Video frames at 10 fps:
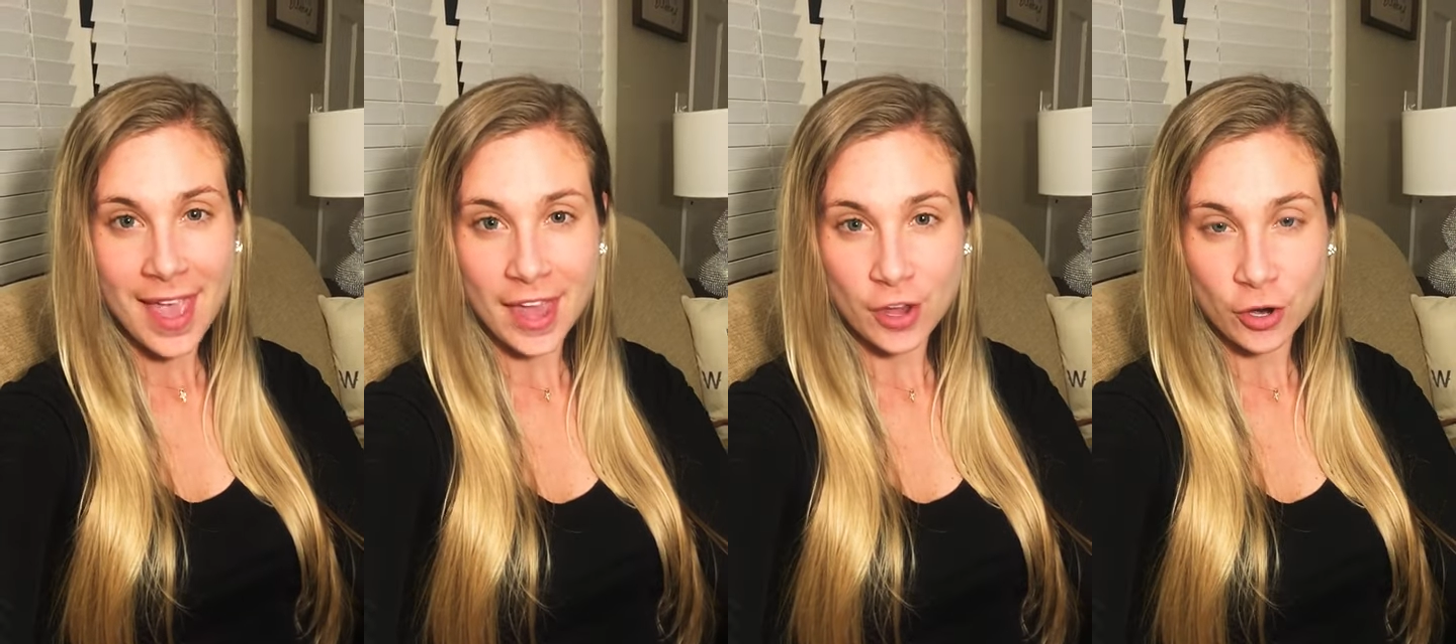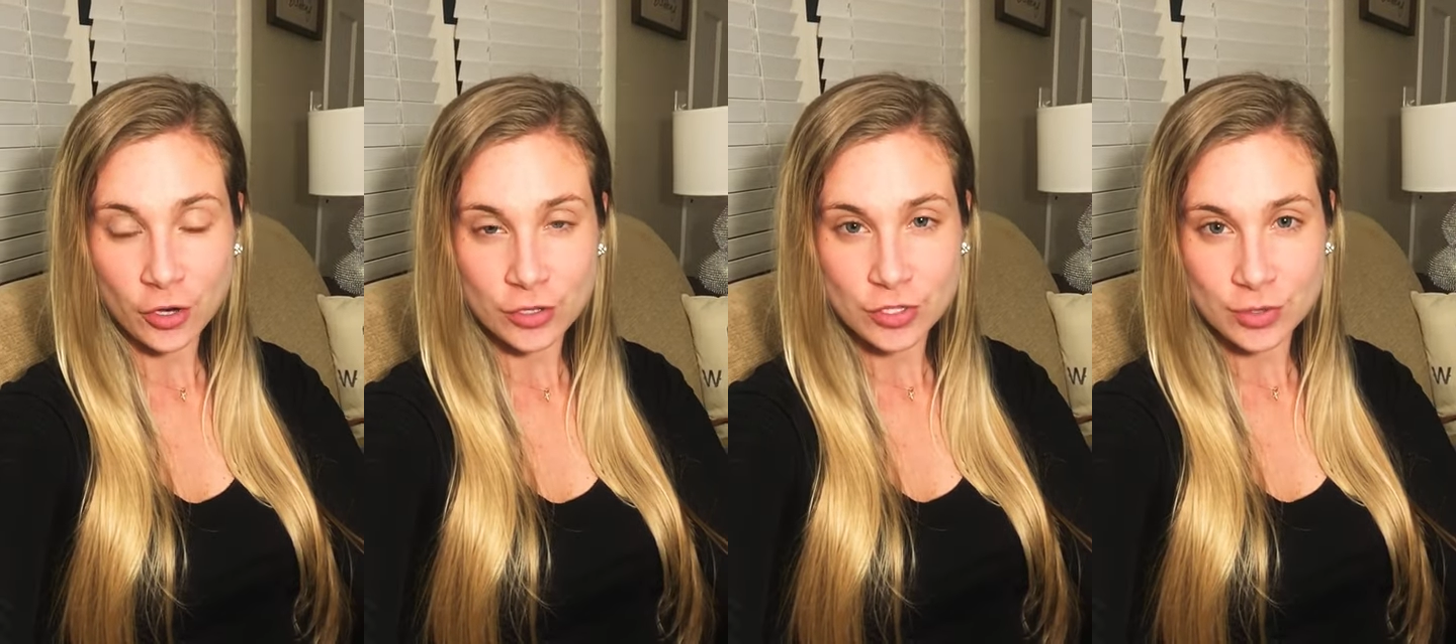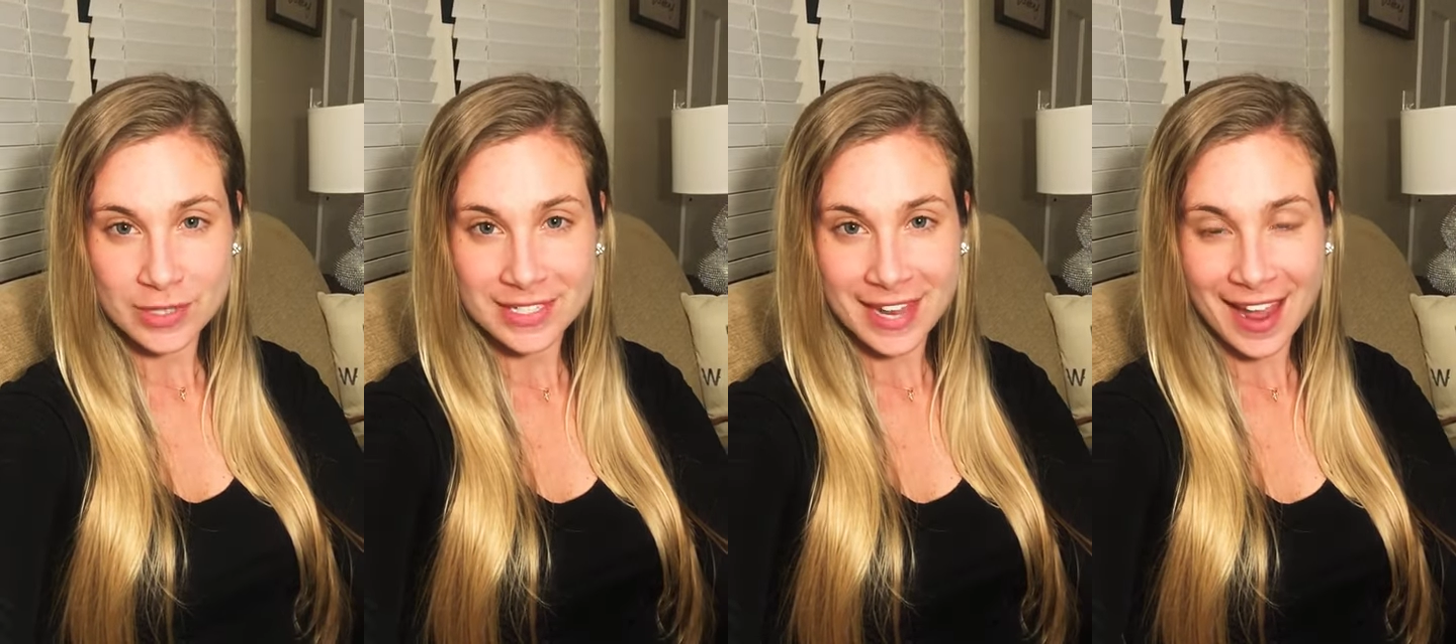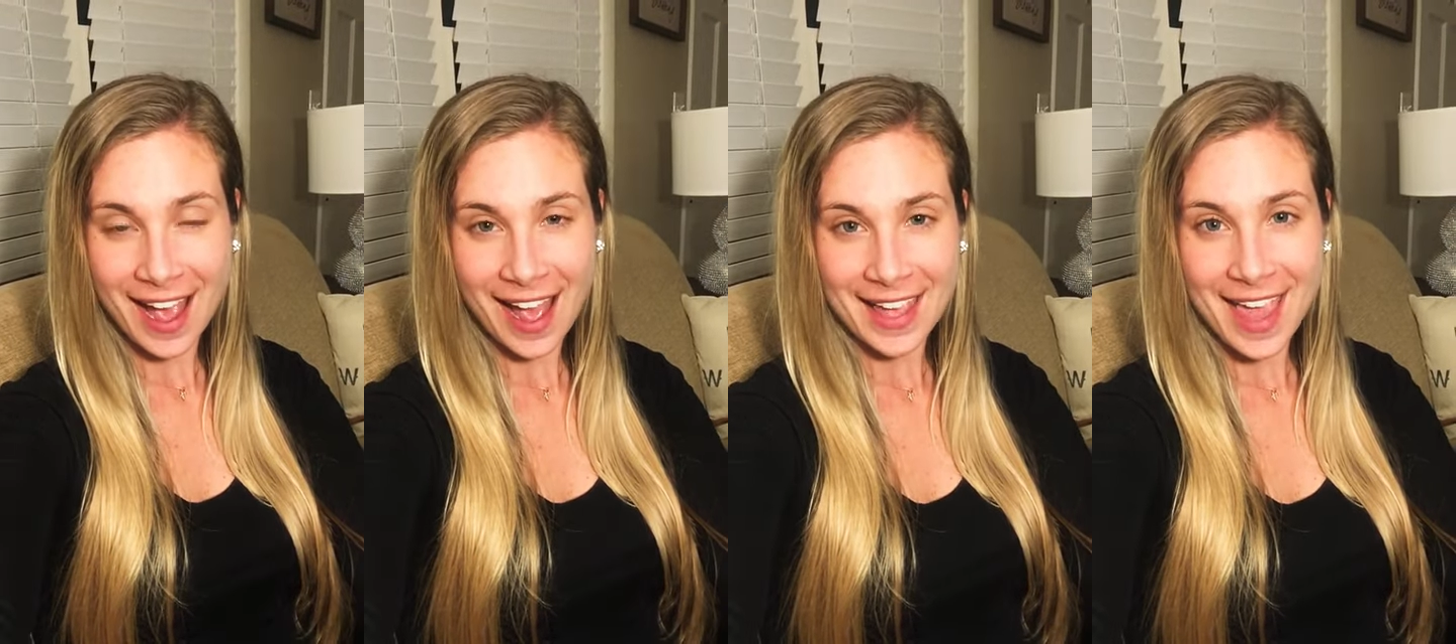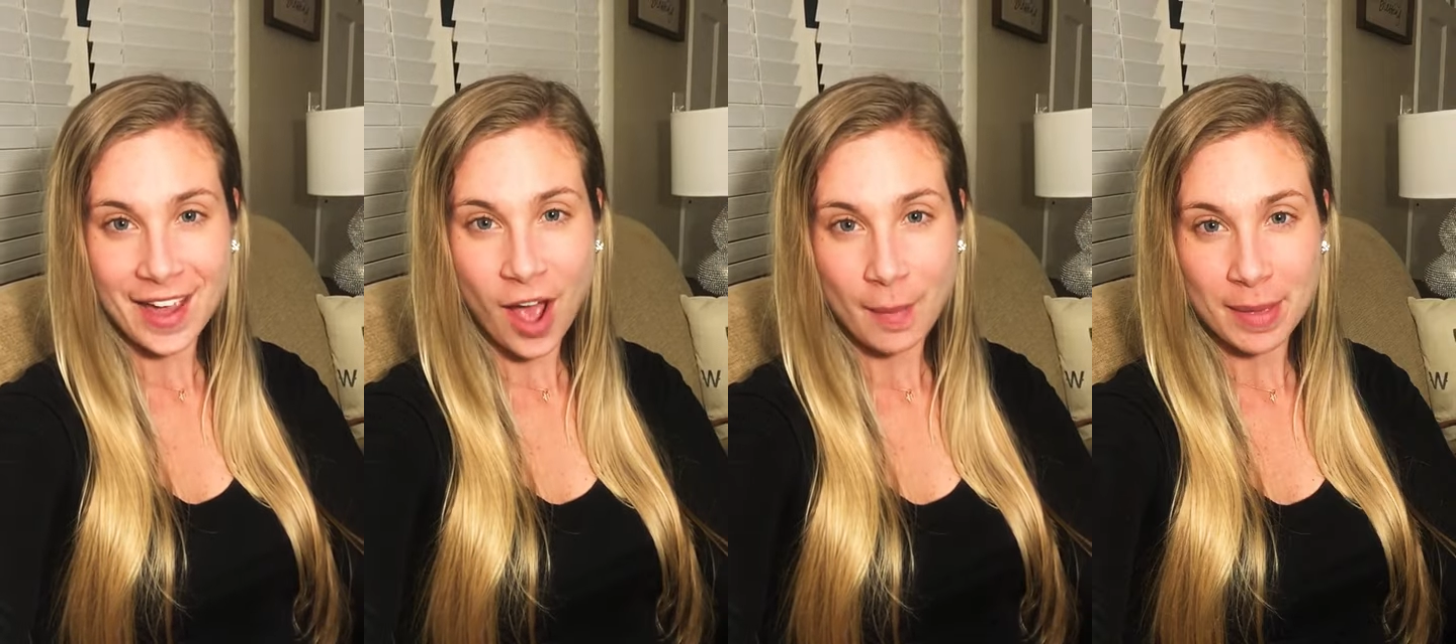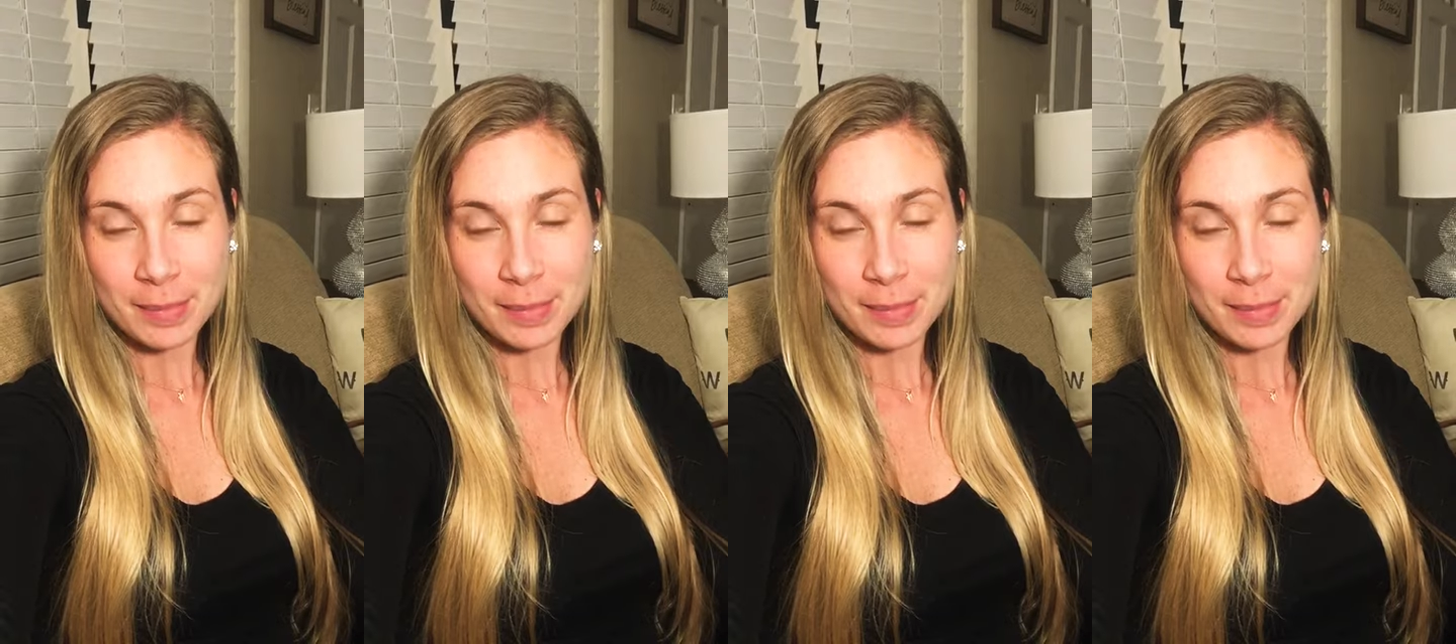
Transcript: Encourage you to say hi and comment